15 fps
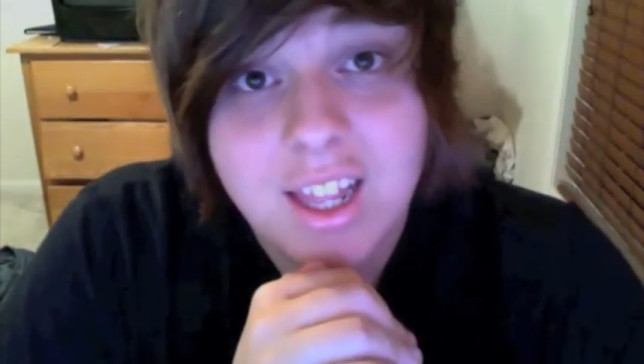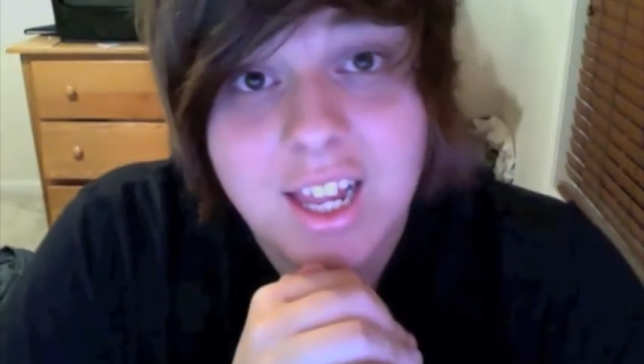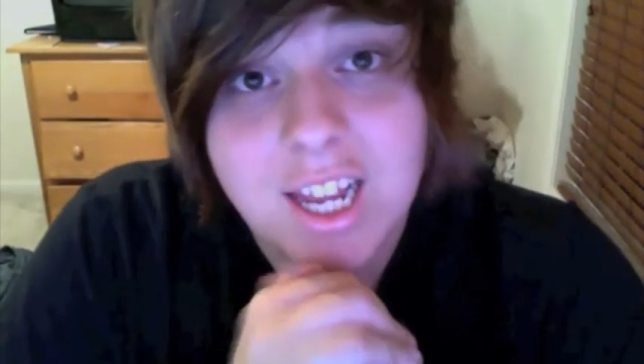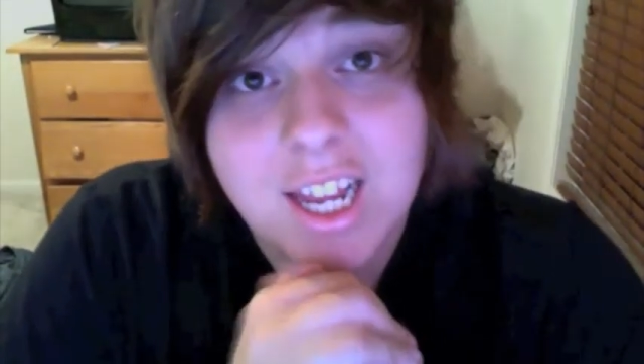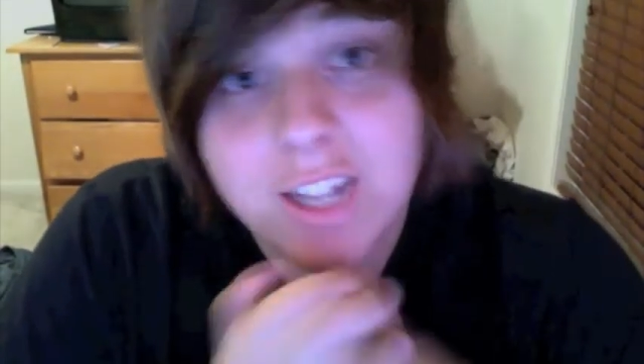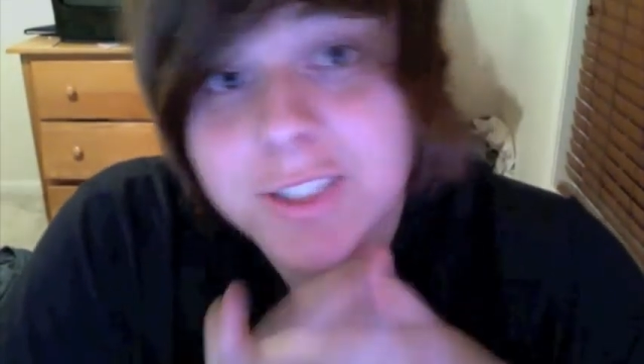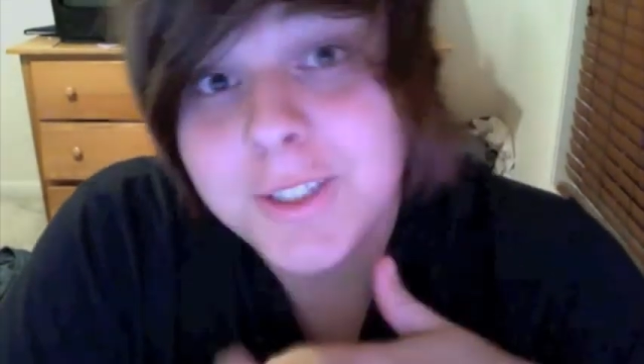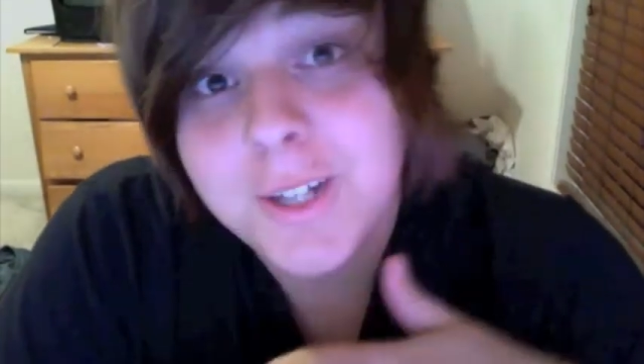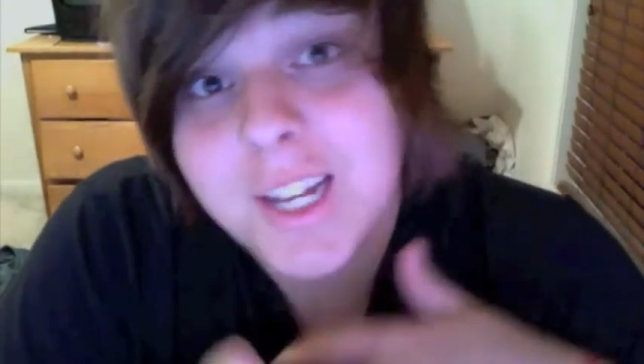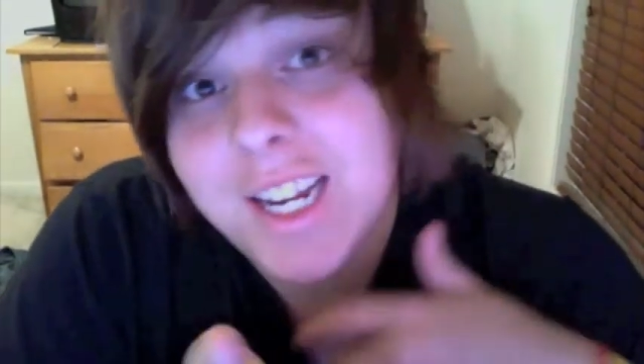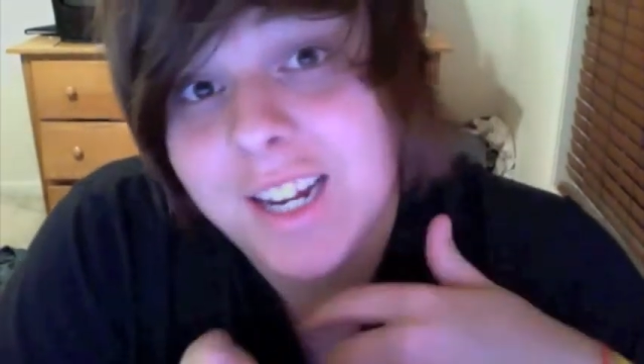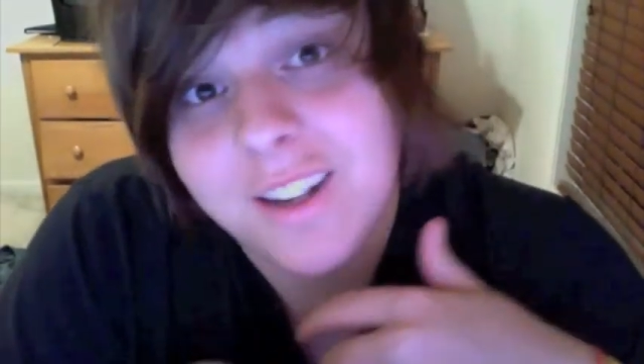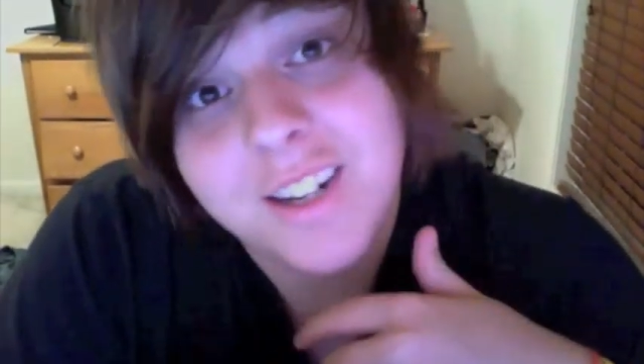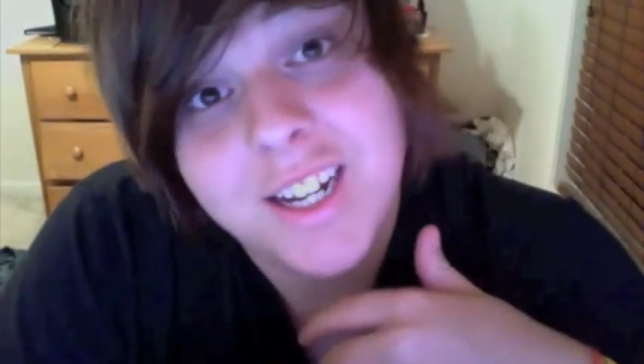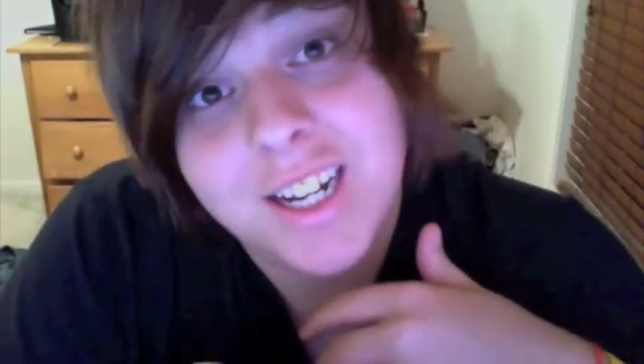I also got a
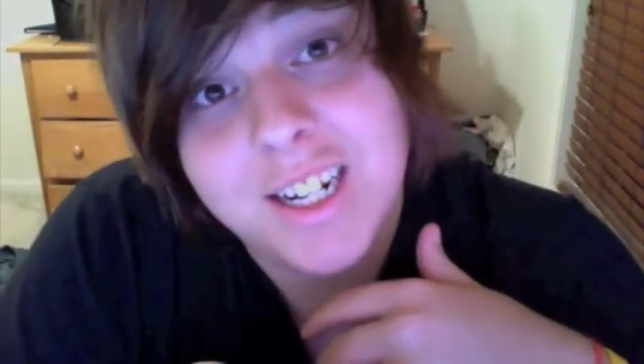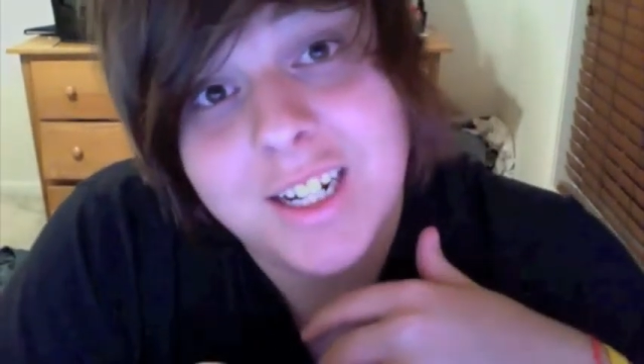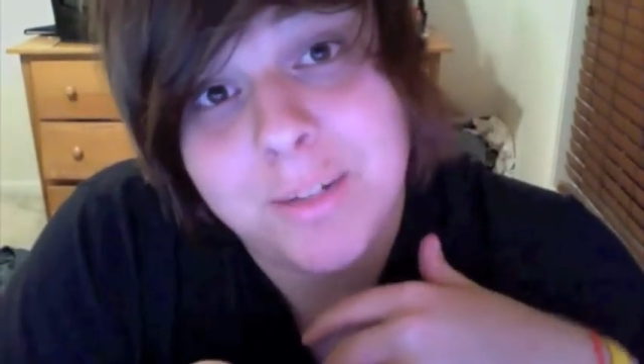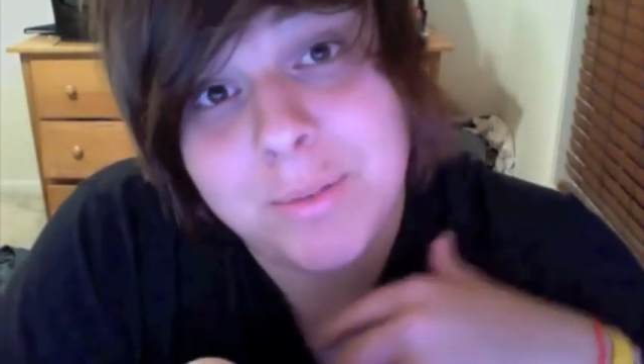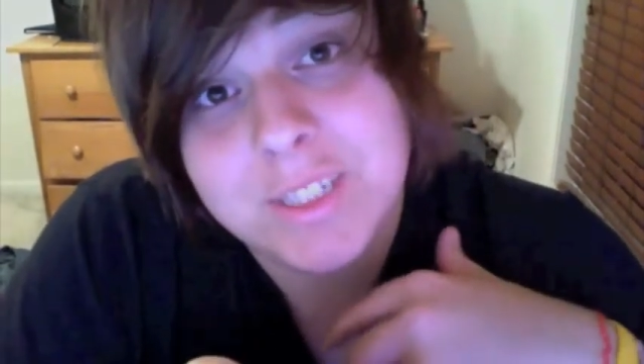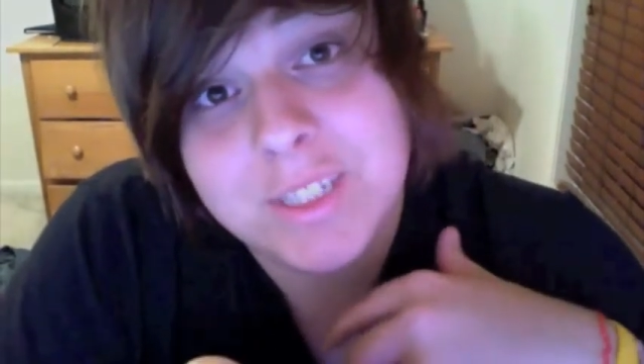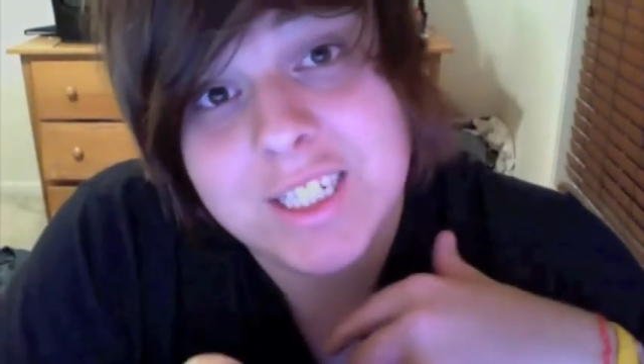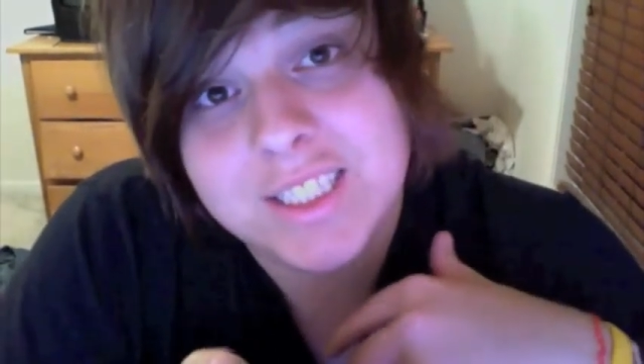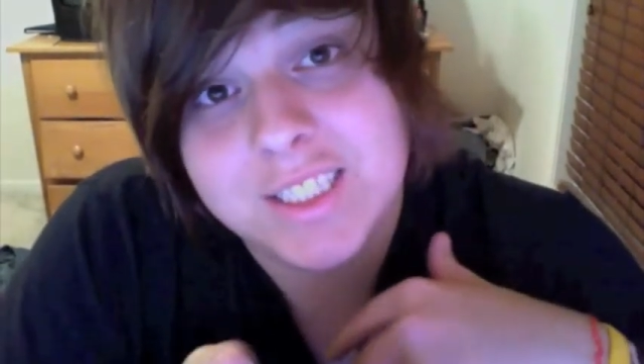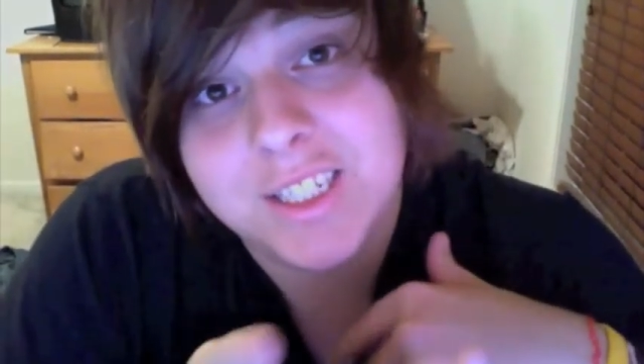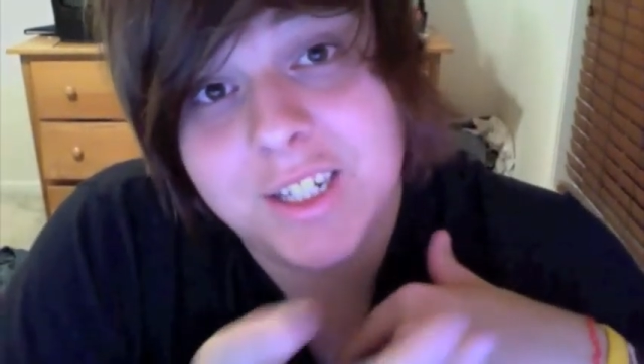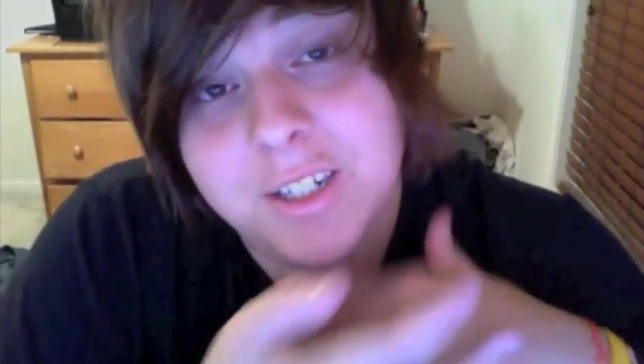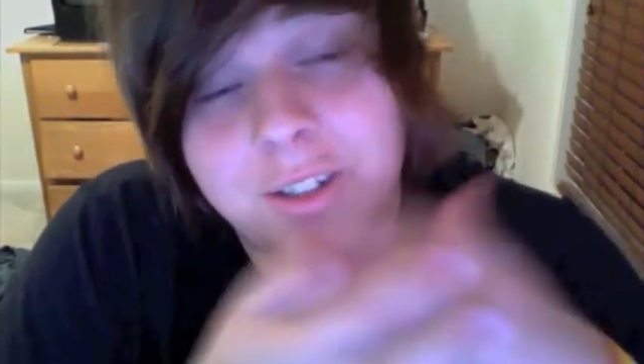haircut a couple days ago.